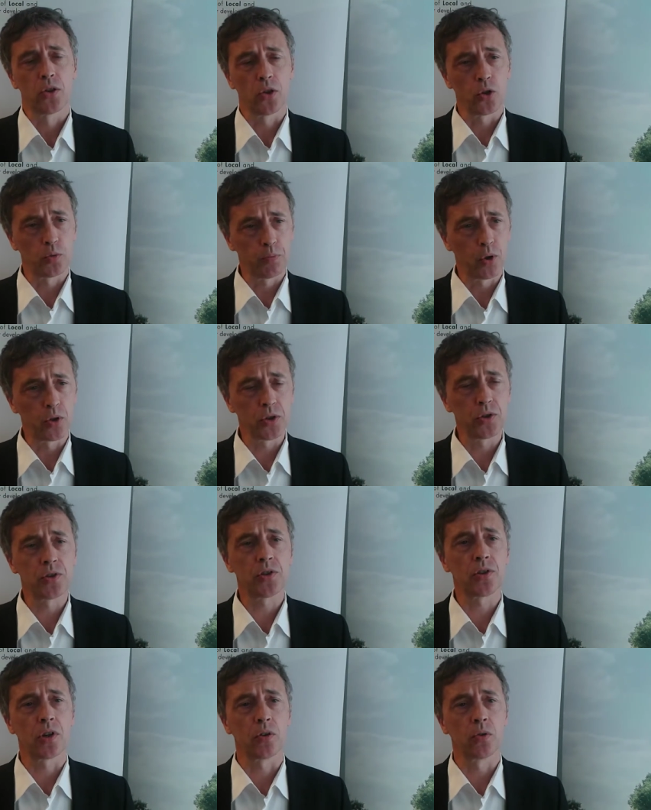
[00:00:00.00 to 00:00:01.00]
Third
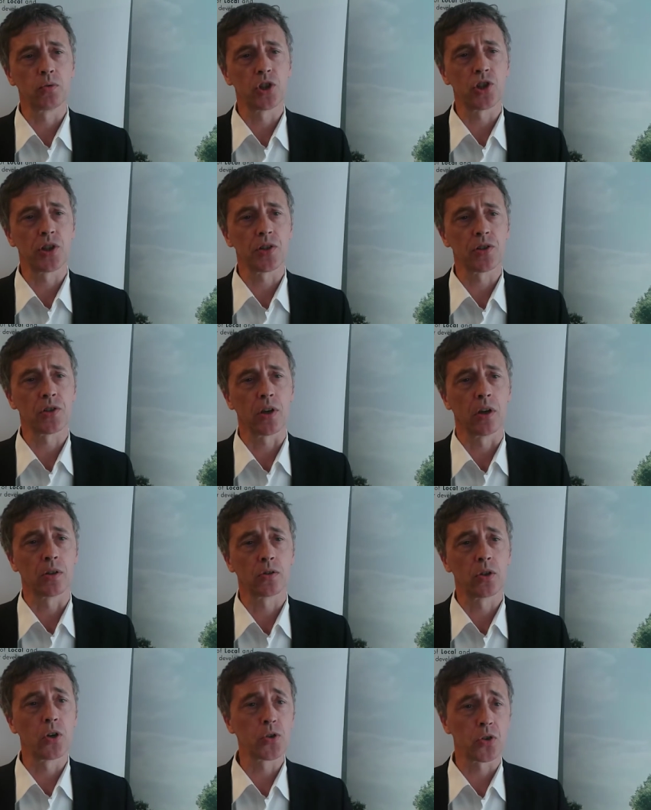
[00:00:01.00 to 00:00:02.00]
point, which is
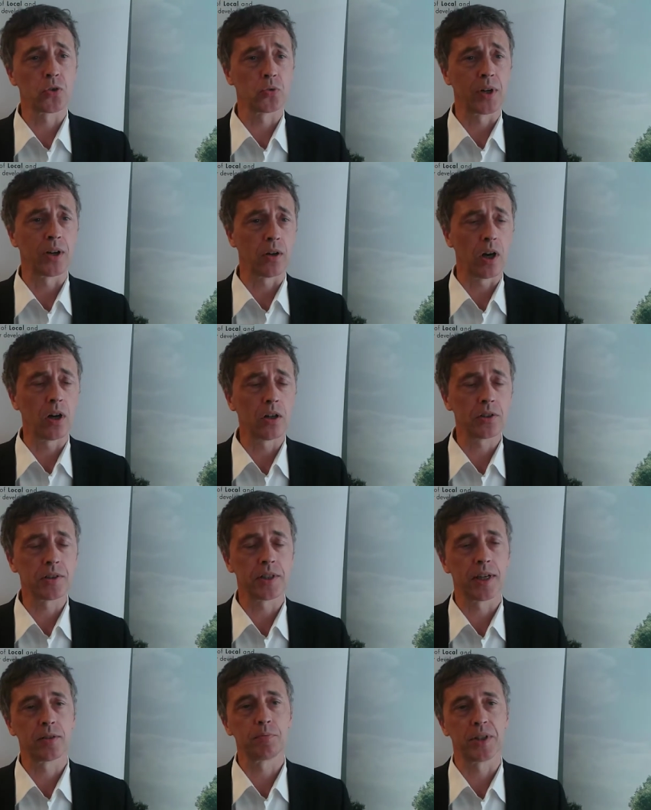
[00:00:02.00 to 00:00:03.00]
closer to our
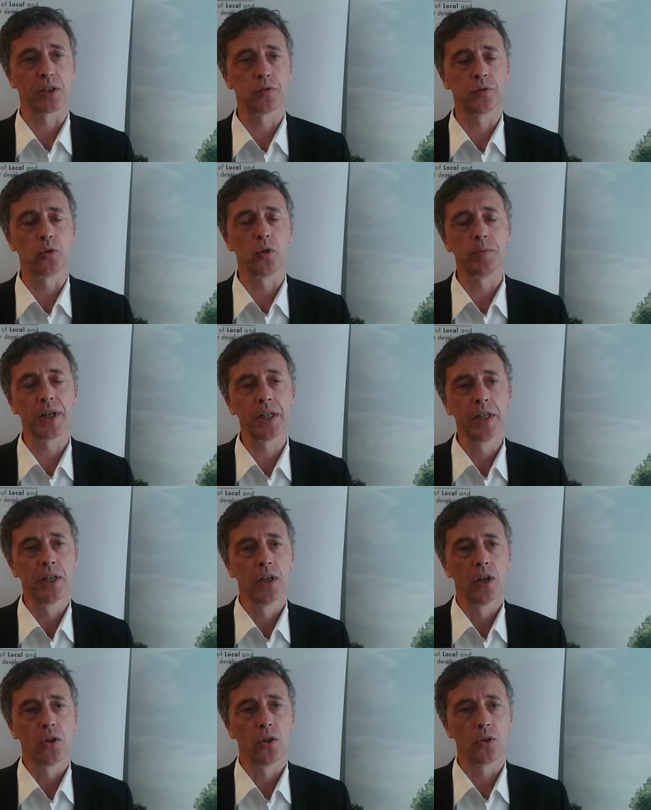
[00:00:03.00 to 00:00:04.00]
heart at Platforma,
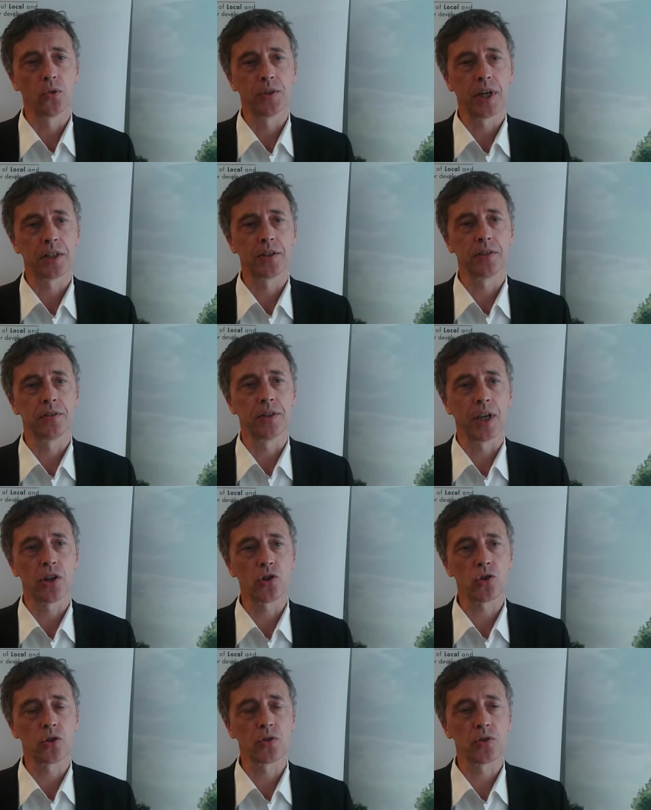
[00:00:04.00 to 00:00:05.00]
the United
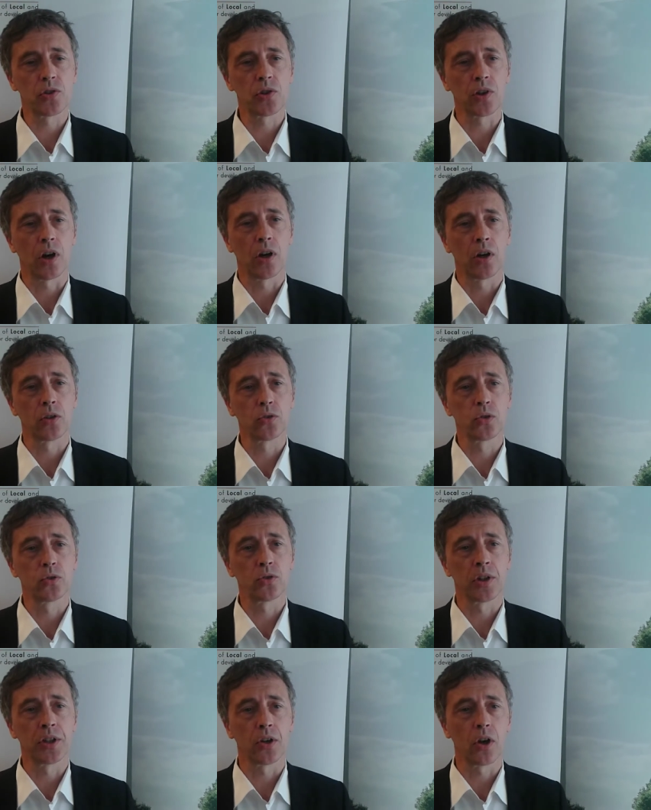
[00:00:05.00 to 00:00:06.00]
Nations are
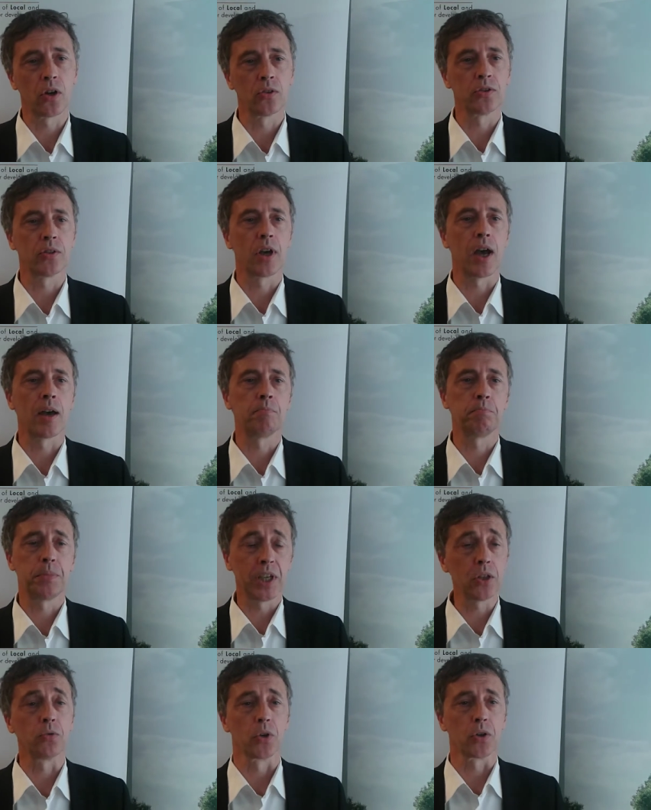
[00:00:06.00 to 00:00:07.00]
totally
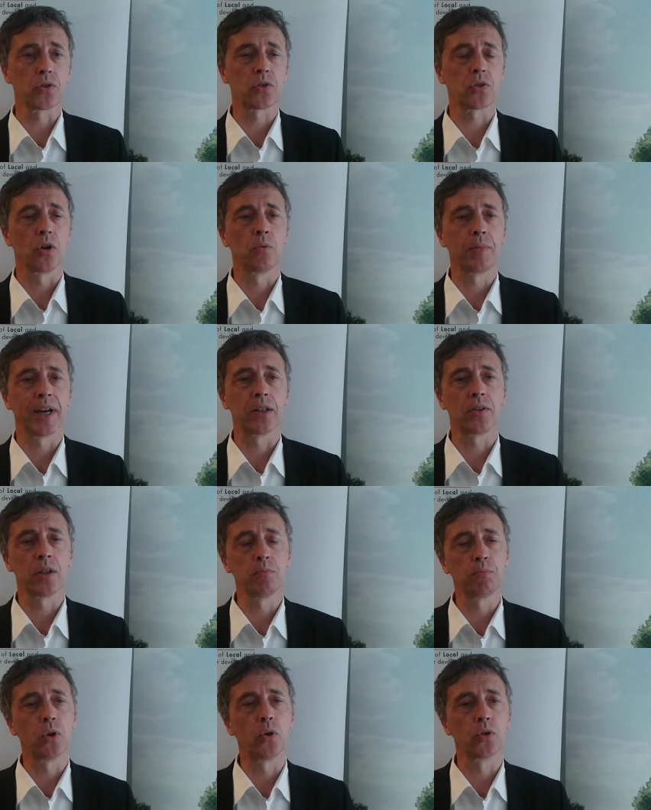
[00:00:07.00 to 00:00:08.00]
unambiguous about the
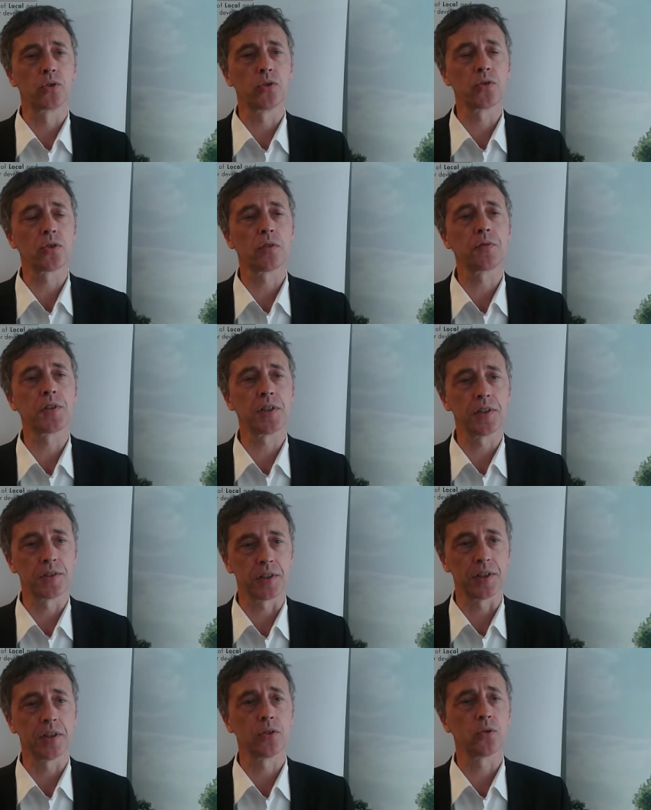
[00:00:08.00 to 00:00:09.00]
importance of
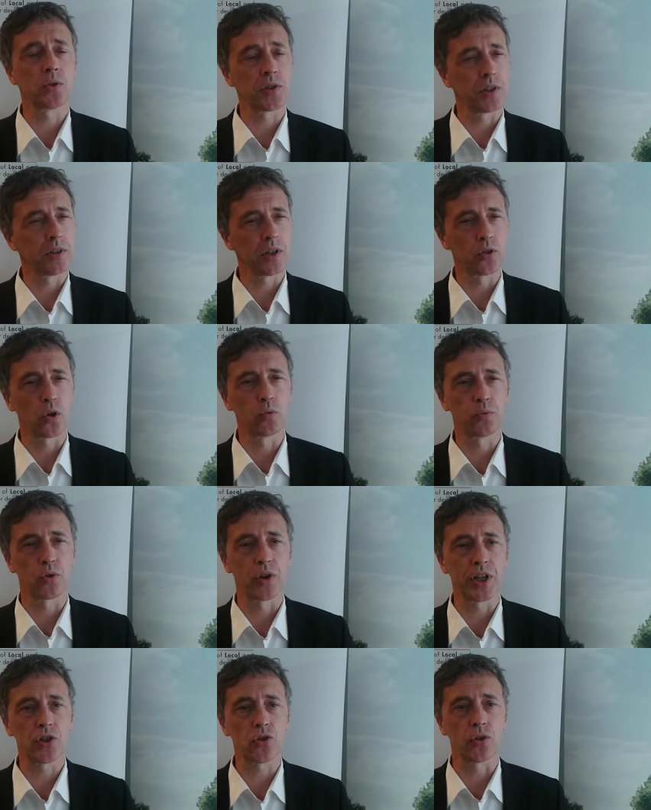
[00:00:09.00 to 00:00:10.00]
city-to-city
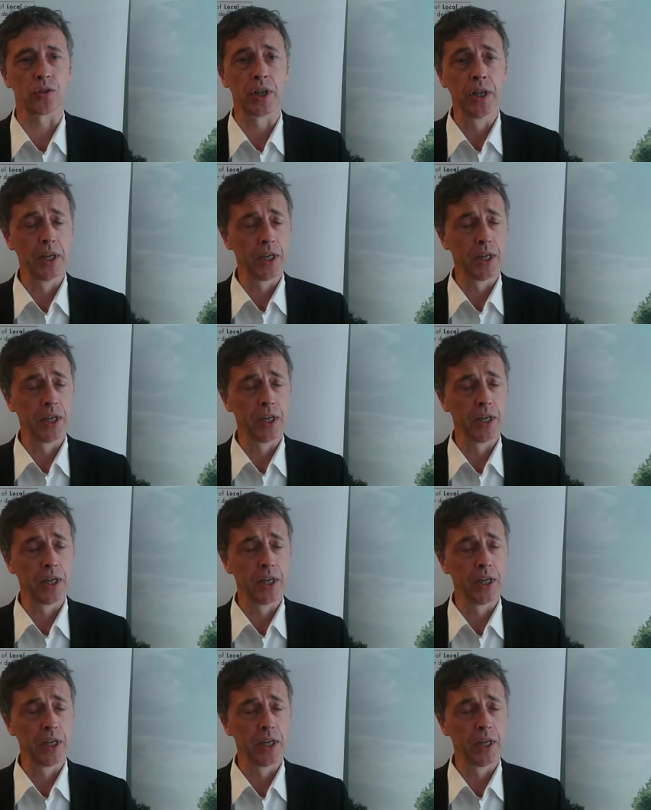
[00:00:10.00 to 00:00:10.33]
cooperation.